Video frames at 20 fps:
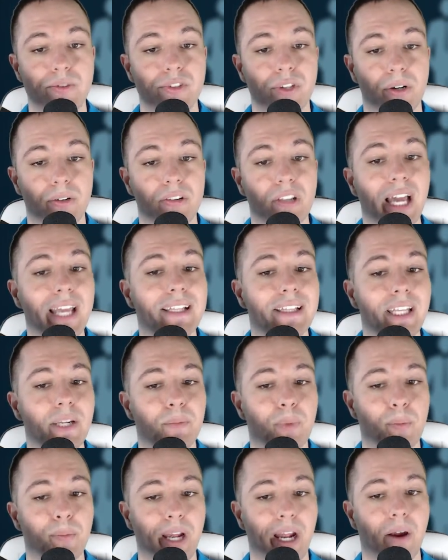they're likely
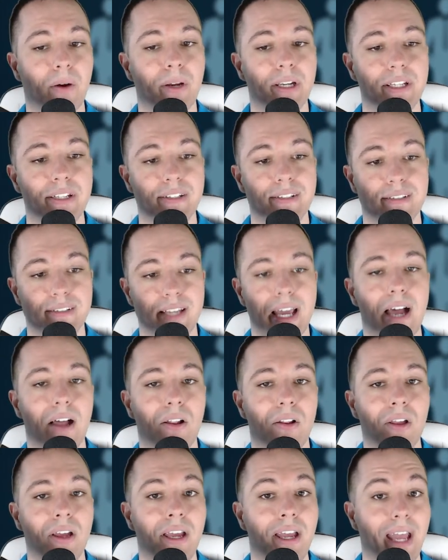preparing to
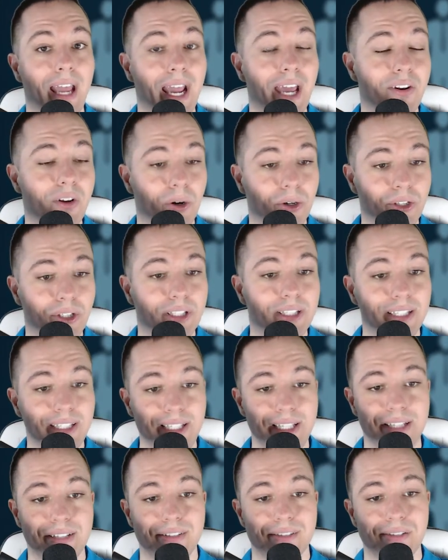sell and are good
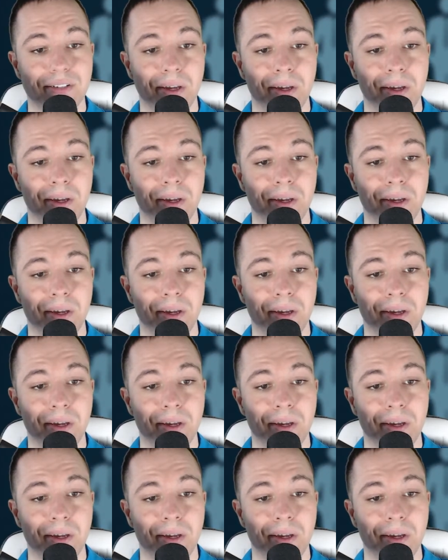leads.